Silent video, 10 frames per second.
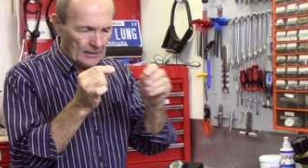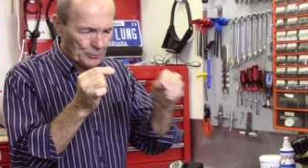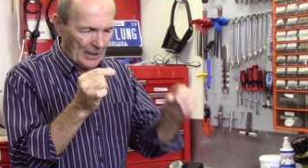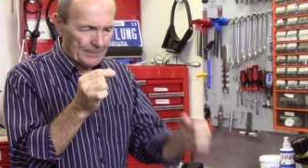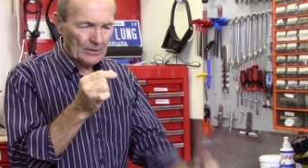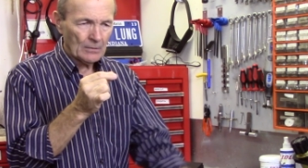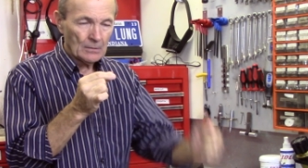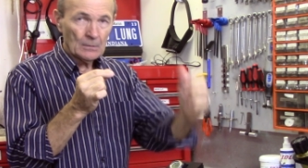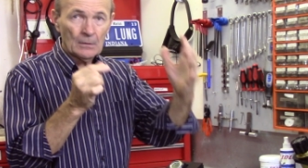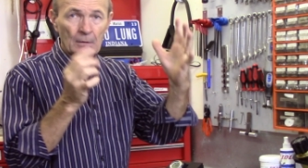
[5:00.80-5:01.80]
Yeah, drop it,
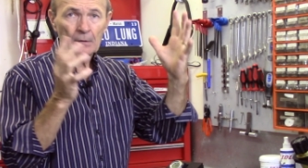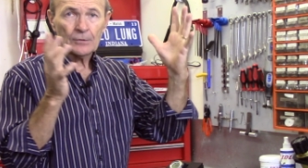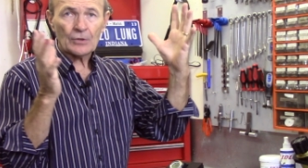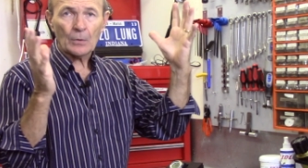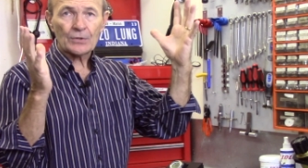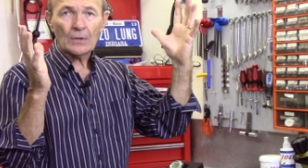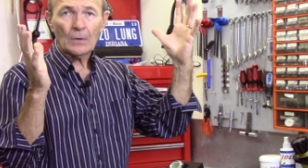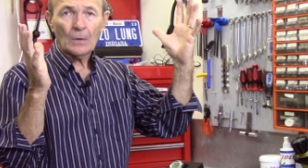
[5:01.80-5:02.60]
it's toast.